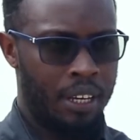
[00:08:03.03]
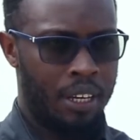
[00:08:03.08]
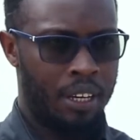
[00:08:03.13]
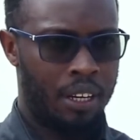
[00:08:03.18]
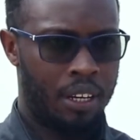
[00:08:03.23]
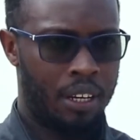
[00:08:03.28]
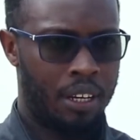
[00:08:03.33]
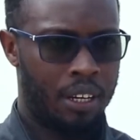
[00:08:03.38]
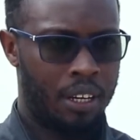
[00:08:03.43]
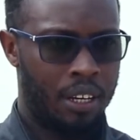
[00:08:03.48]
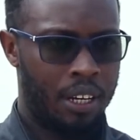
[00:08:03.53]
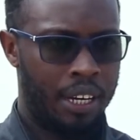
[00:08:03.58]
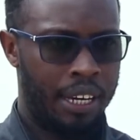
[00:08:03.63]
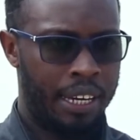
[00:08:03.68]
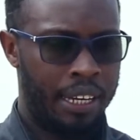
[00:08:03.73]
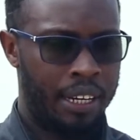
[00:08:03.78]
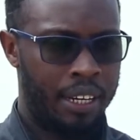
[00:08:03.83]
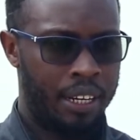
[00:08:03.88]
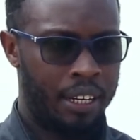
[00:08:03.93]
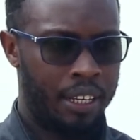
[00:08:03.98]

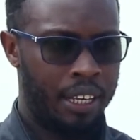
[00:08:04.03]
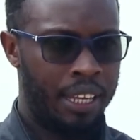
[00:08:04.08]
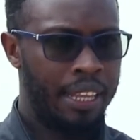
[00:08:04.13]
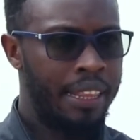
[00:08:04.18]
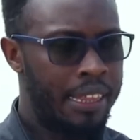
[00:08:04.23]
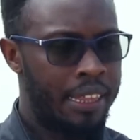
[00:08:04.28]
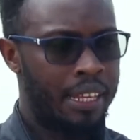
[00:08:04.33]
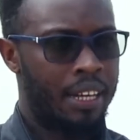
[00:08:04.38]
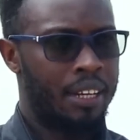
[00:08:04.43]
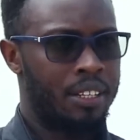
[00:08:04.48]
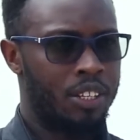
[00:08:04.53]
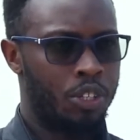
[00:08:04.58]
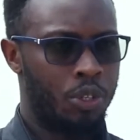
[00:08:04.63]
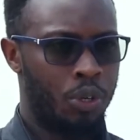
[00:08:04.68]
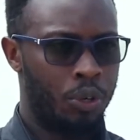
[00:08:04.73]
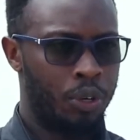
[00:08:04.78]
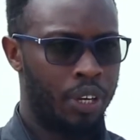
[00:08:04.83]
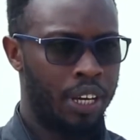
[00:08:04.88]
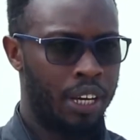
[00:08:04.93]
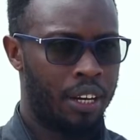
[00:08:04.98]
And in that,
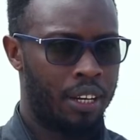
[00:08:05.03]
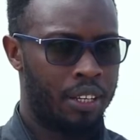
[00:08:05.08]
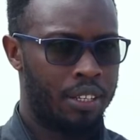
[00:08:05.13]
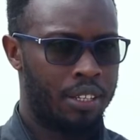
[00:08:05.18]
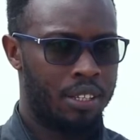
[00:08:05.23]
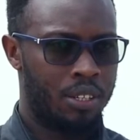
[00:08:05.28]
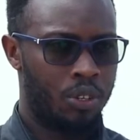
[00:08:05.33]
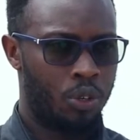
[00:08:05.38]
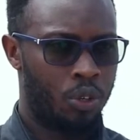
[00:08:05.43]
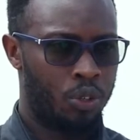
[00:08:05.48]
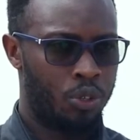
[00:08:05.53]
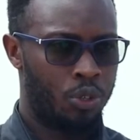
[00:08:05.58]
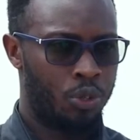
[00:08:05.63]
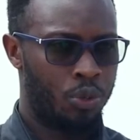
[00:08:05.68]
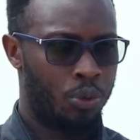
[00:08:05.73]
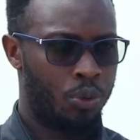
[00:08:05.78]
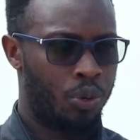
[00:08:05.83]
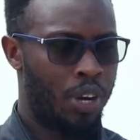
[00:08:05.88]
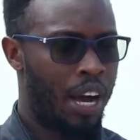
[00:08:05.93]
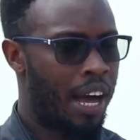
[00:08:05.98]
you're looking at
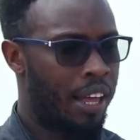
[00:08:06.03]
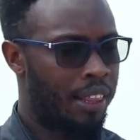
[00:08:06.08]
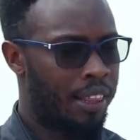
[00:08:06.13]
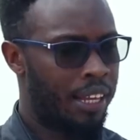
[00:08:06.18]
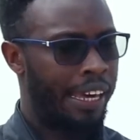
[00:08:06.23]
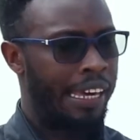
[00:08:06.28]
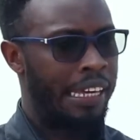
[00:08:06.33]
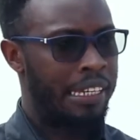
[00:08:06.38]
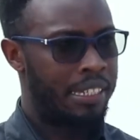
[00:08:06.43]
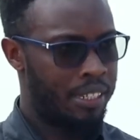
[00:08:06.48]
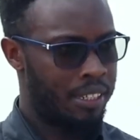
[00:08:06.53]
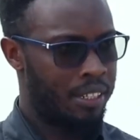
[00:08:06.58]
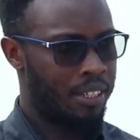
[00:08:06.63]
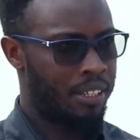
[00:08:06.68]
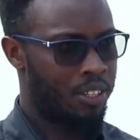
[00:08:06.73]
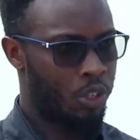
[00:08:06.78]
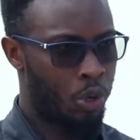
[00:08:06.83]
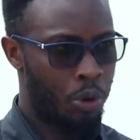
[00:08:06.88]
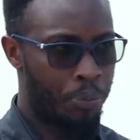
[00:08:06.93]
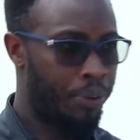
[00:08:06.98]
also other
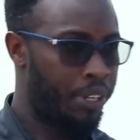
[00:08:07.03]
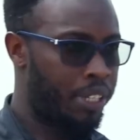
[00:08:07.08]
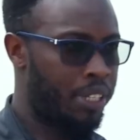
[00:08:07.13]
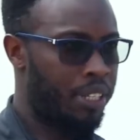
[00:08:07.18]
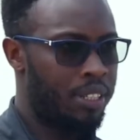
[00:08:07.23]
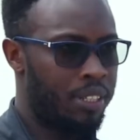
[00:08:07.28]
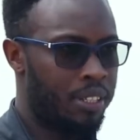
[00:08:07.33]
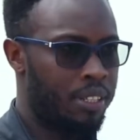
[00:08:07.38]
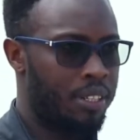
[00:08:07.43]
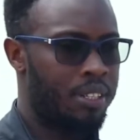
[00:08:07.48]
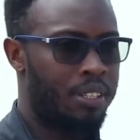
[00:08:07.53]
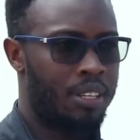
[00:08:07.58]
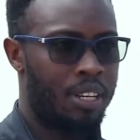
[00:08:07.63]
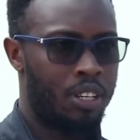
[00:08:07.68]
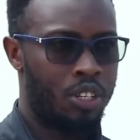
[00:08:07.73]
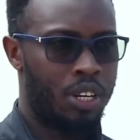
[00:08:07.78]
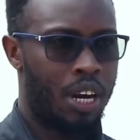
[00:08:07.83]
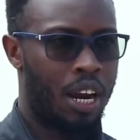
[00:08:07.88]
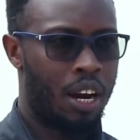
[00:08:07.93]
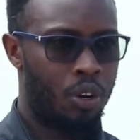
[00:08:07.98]
entities, corporate entities
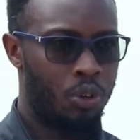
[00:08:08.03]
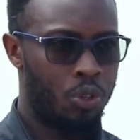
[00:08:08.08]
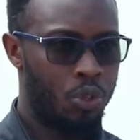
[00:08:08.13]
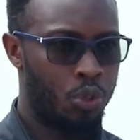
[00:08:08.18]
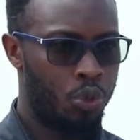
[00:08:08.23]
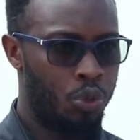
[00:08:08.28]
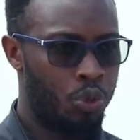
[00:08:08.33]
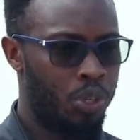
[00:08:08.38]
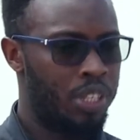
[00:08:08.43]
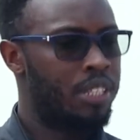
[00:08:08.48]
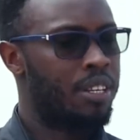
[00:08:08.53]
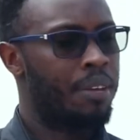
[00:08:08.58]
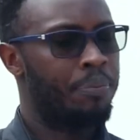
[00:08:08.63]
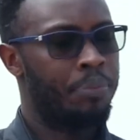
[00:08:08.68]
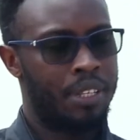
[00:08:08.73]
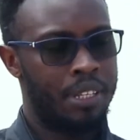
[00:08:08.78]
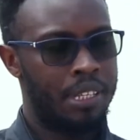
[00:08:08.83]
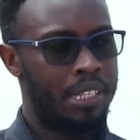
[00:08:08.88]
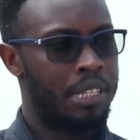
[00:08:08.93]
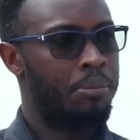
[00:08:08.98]
that are also doing
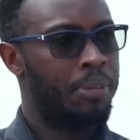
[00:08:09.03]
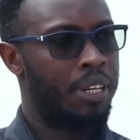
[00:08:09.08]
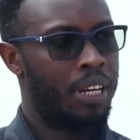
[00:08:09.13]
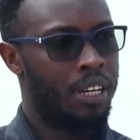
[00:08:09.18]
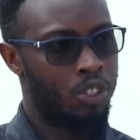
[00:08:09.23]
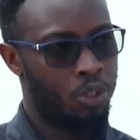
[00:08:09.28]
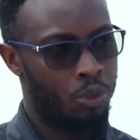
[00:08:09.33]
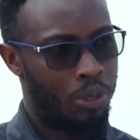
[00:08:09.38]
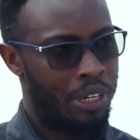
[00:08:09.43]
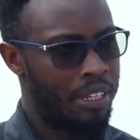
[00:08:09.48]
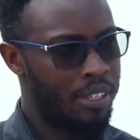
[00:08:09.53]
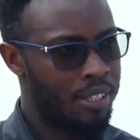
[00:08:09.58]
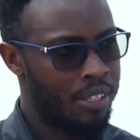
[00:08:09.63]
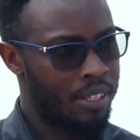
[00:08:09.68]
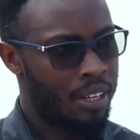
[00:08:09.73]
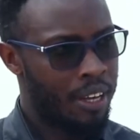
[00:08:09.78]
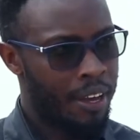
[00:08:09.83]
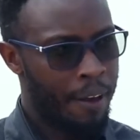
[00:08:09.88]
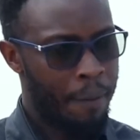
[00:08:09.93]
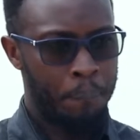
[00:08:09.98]
something similar to
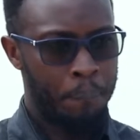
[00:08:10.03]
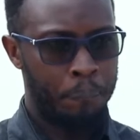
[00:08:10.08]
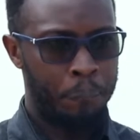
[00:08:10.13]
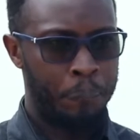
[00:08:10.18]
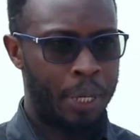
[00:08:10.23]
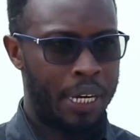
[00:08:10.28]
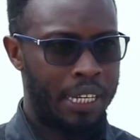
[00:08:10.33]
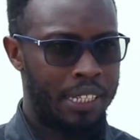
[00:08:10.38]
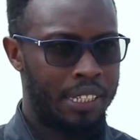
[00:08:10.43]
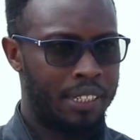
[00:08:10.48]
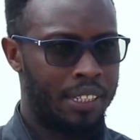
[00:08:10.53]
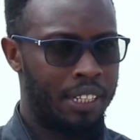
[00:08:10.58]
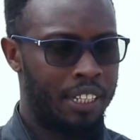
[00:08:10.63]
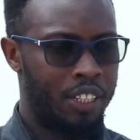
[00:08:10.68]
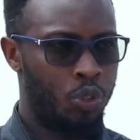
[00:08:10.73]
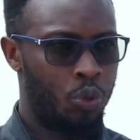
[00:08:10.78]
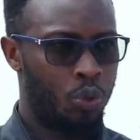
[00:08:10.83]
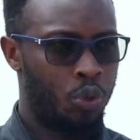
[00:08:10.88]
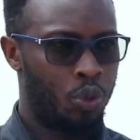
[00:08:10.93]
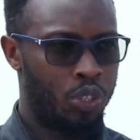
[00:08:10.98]
us, but they
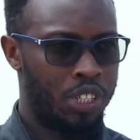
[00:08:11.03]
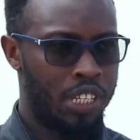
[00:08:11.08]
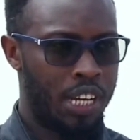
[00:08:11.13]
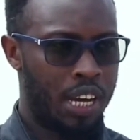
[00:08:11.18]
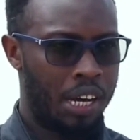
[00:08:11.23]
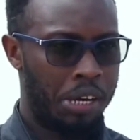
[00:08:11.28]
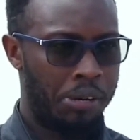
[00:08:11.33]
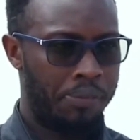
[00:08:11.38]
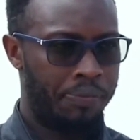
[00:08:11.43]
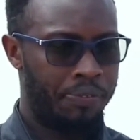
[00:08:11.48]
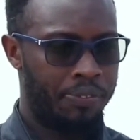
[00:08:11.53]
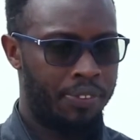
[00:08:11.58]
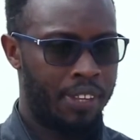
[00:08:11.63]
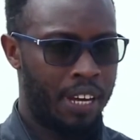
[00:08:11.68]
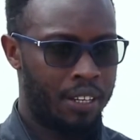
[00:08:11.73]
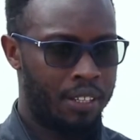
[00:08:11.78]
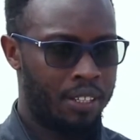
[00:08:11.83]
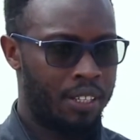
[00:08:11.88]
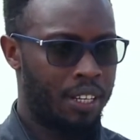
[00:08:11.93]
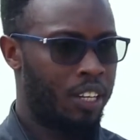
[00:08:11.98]
do not have
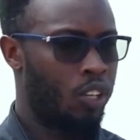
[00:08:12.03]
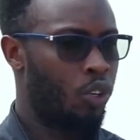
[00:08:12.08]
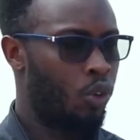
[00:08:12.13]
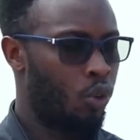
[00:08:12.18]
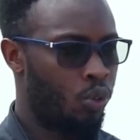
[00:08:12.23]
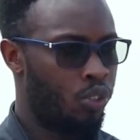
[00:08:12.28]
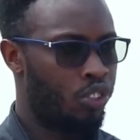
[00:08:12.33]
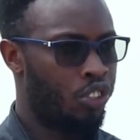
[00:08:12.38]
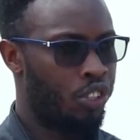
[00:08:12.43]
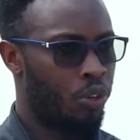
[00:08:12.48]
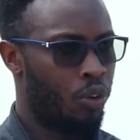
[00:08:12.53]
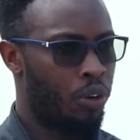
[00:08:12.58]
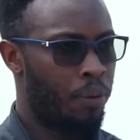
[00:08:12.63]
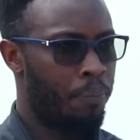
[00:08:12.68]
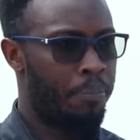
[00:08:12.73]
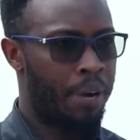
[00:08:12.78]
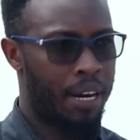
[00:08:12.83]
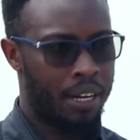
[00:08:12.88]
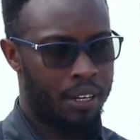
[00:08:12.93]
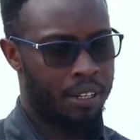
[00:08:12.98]
that technological
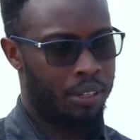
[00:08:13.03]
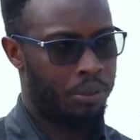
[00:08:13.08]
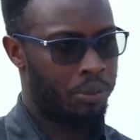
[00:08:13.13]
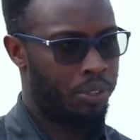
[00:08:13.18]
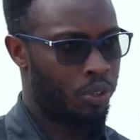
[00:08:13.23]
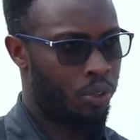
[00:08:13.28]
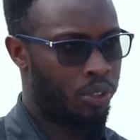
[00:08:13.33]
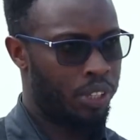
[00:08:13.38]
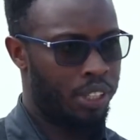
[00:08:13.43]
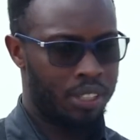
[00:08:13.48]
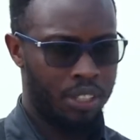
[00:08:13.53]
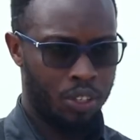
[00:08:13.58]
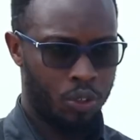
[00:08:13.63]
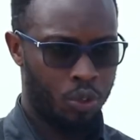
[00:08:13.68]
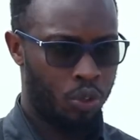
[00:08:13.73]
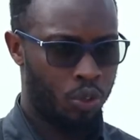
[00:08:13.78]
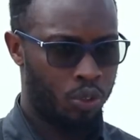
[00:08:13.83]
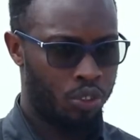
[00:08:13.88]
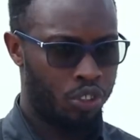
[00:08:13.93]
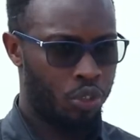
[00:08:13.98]
background or the
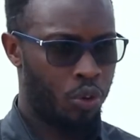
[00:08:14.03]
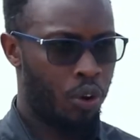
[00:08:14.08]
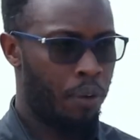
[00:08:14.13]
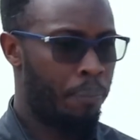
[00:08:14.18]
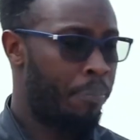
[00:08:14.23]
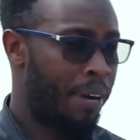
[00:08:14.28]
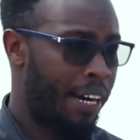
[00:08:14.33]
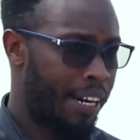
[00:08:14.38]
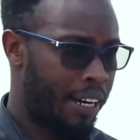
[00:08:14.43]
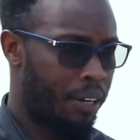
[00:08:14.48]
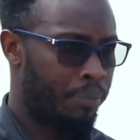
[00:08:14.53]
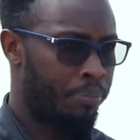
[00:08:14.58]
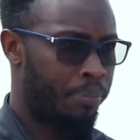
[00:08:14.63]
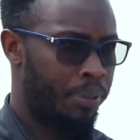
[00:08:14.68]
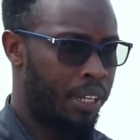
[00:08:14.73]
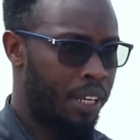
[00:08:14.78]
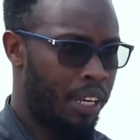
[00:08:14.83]
technological backup.